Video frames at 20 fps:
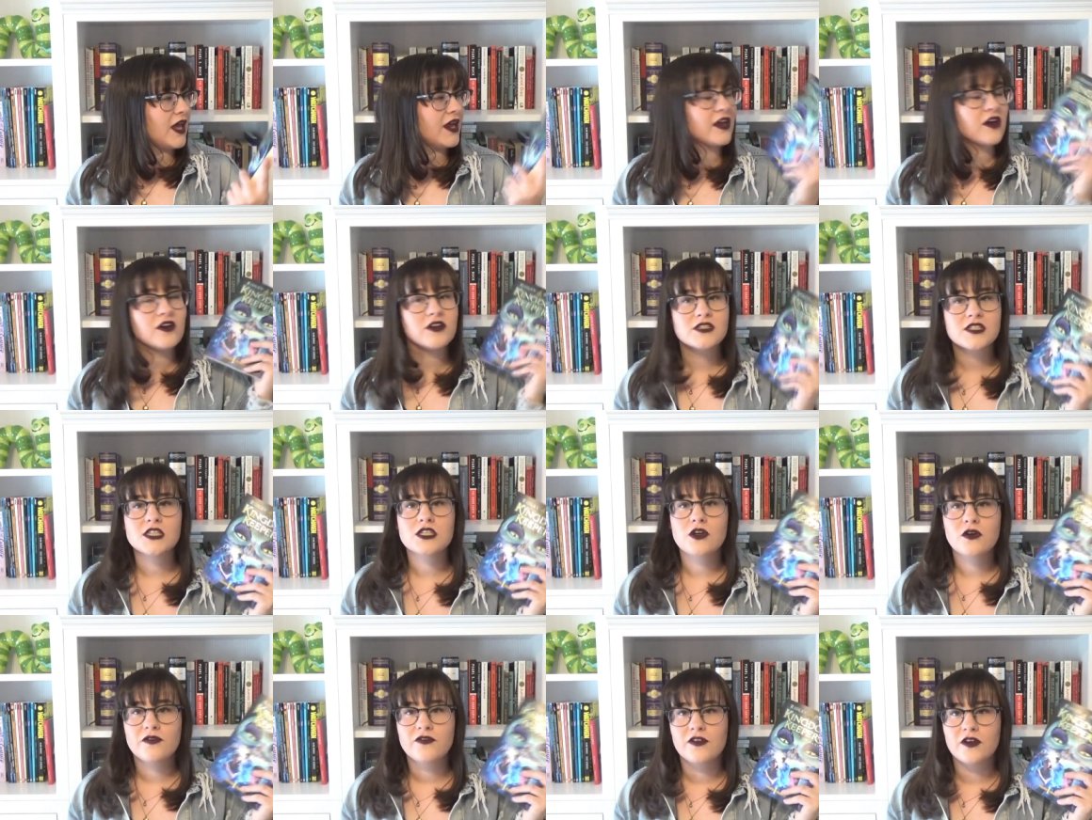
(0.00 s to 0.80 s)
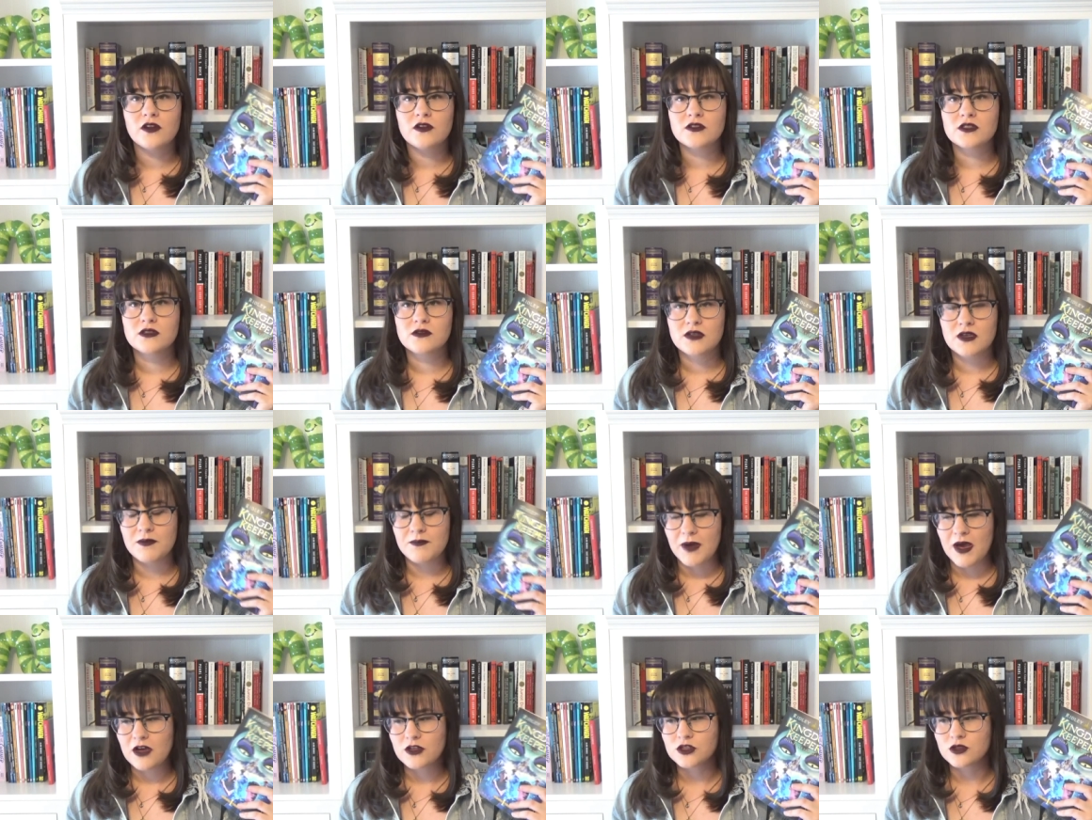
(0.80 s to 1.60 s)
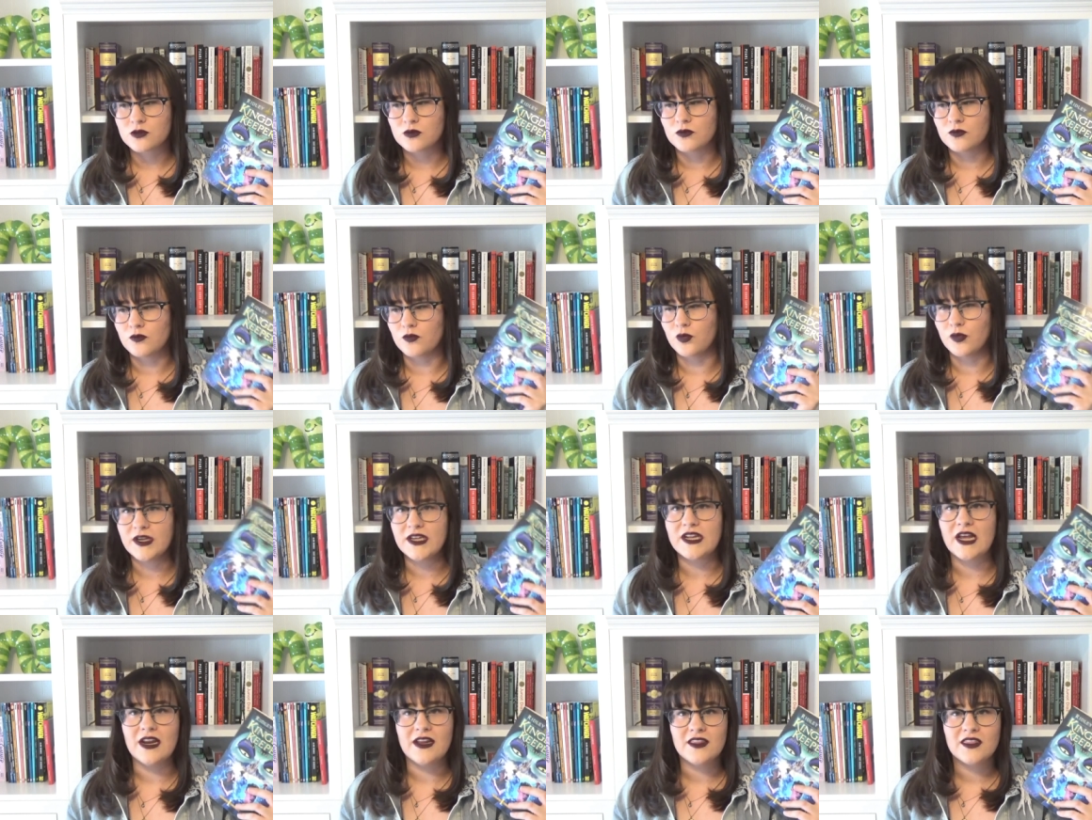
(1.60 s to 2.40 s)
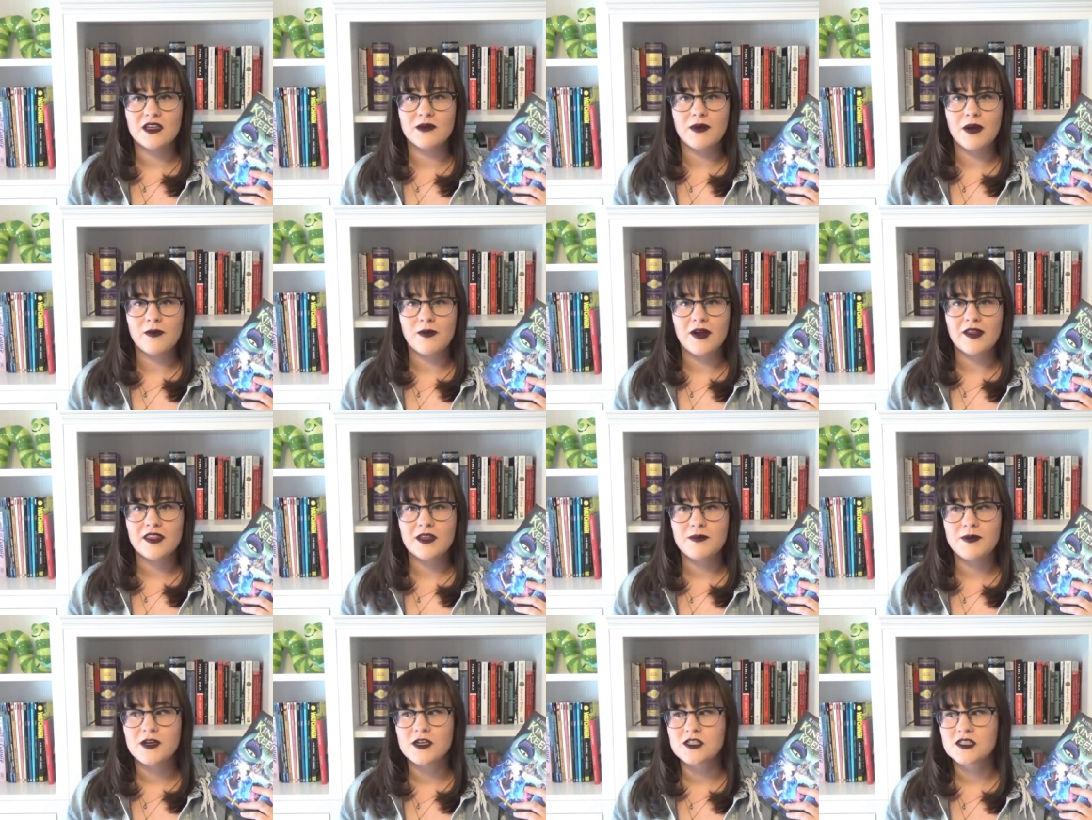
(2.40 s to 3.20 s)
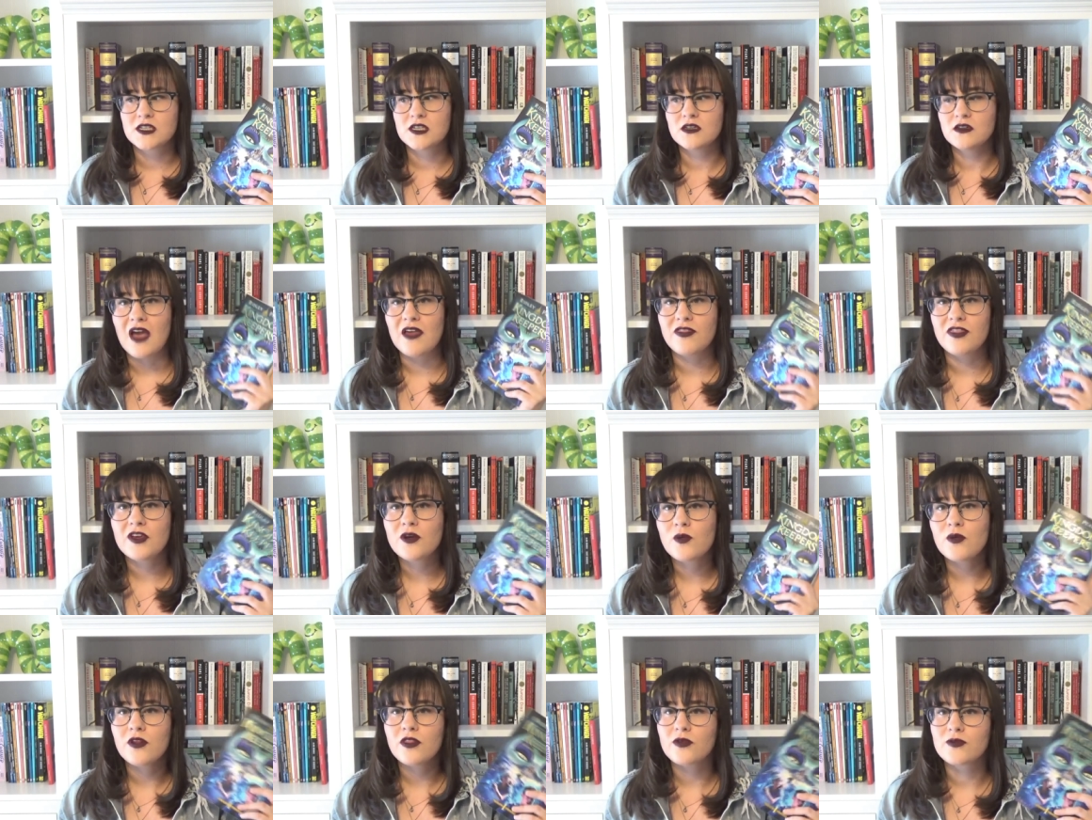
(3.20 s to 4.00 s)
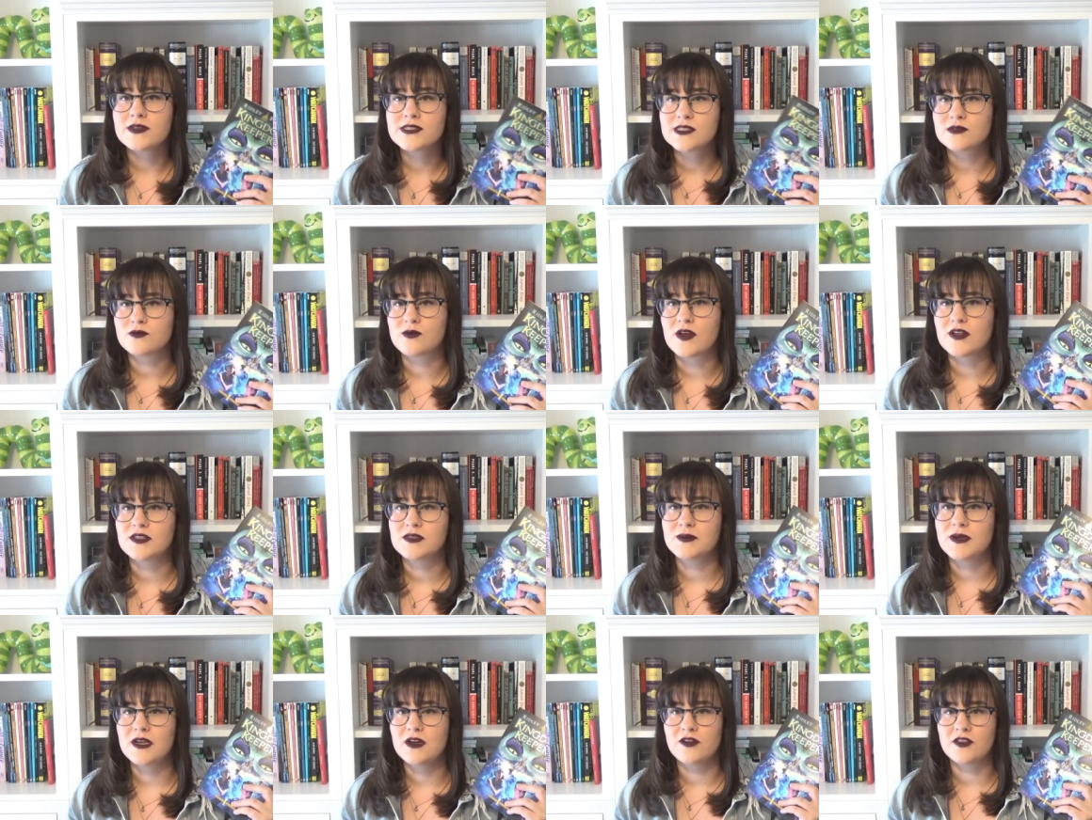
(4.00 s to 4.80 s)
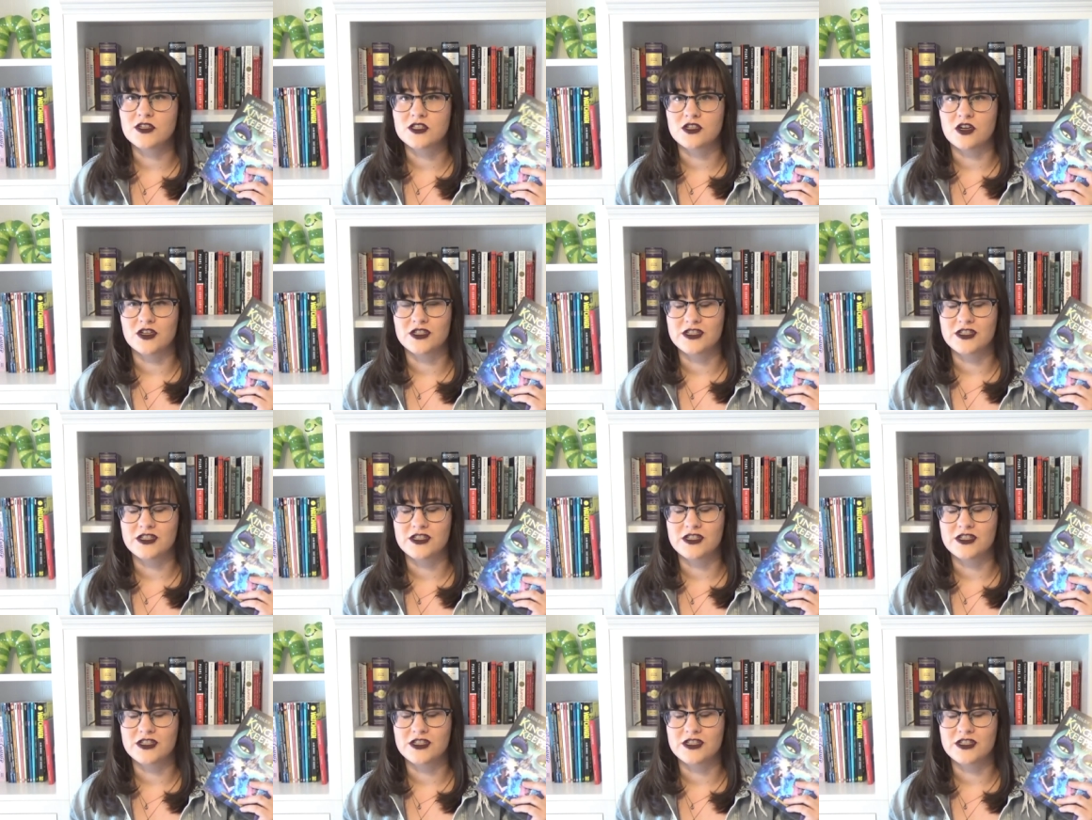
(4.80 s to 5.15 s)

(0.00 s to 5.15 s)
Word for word: And I honestly don't feel compelled to read anything by Ridley Pearson. I think one of the reasons why Peter and the